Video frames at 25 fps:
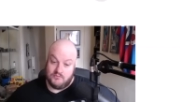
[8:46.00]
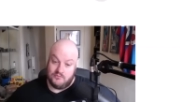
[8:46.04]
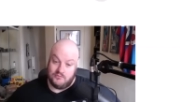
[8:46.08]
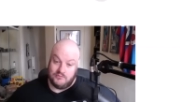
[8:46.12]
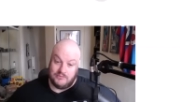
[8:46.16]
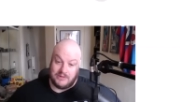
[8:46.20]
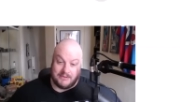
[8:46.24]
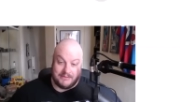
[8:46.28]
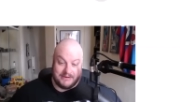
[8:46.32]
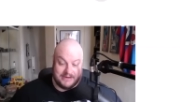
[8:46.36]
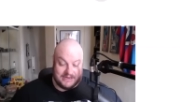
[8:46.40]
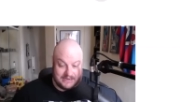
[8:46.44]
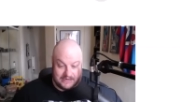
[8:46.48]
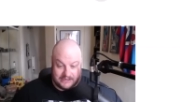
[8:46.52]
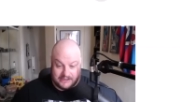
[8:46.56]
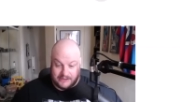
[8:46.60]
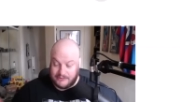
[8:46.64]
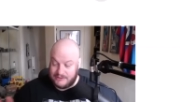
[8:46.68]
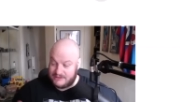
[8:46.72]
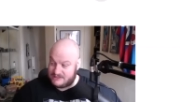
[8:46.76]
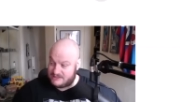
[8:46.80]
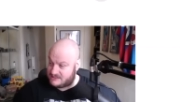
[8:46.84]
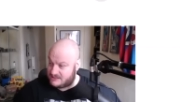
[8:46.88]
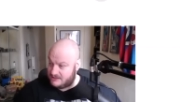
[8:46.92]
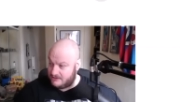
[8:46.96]
I mean, I know
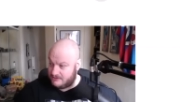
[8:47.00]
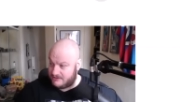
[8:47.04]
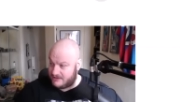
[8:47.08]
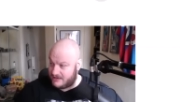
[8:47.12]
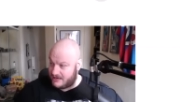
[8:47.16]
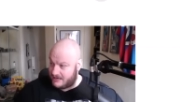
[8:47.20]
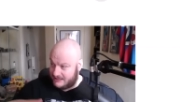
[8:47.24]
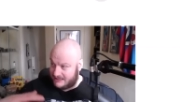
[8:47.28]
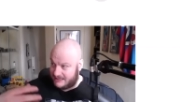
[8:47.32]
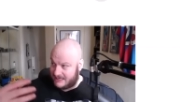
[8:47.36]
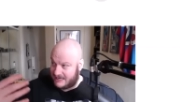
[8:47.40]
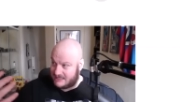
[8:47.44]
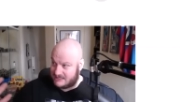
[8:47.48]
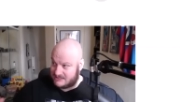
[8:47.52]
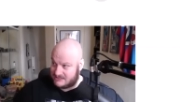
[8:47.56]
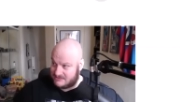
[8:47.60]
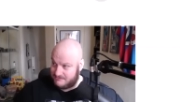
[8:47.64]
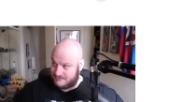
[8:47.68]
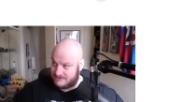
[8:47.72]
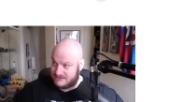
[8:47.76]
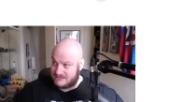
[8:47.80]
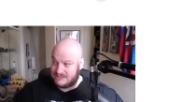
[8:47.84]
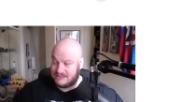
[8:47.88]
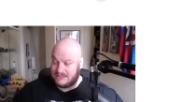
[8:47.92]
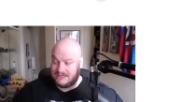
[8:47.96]
it's still there and it
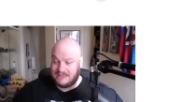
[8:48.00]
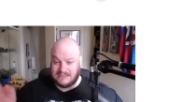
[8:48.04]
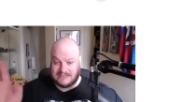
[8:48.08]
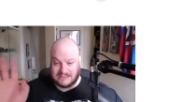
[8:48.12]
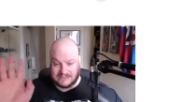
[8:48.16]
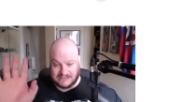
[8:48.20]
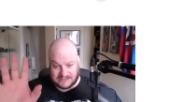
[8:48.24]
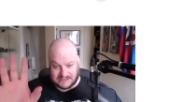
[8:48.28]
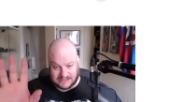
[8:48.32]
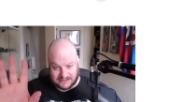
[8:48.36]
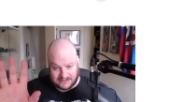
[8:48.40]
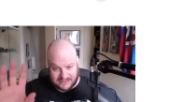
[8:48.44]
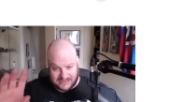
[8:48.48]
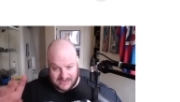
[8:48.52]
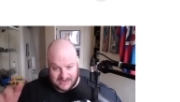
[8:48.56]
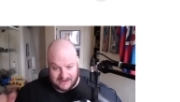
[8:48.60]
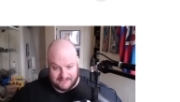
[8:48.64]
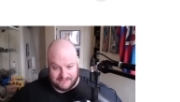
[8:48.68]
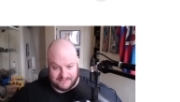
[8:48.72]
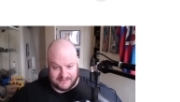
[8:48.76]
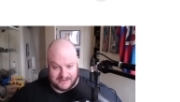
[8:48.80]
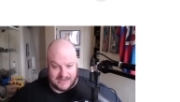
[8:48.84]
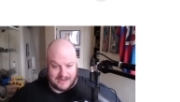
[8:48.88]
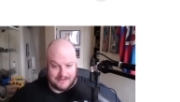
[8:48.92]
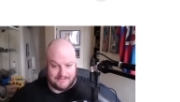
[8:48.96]
hasn't been deleted, so they
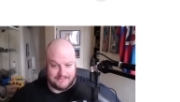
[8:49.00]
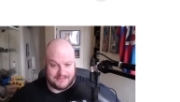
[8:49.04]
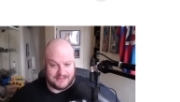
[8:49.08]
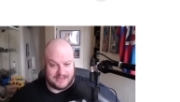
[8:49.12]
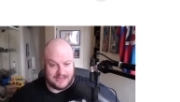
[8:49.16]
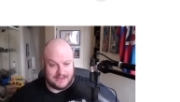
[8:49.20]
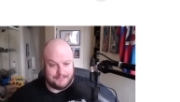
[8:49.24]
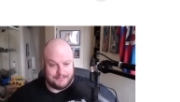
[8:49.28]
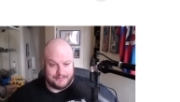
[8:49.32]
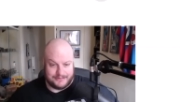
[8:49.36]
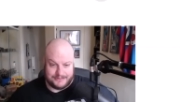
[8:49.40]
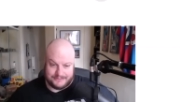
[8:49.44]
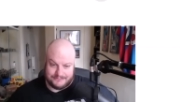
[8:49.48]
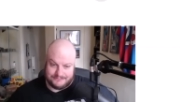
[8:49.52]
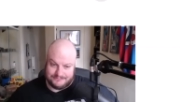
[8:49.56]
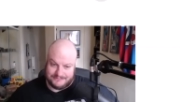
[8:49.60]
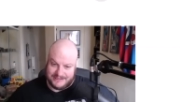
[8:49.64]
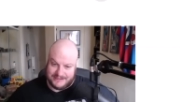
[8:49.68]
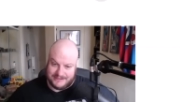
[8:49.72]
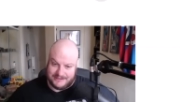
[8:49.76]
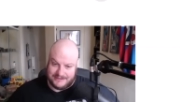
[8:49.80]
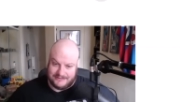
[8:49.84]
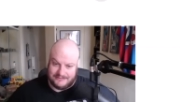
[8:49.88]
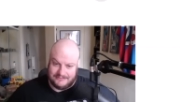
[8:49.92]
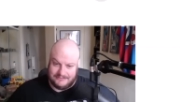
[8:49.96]
have kept that. But
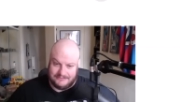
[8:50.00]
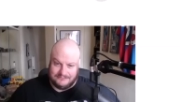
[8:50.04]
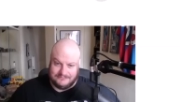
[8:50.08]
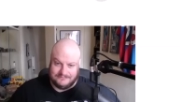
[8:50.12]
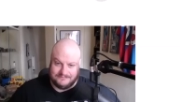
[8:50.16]
you know.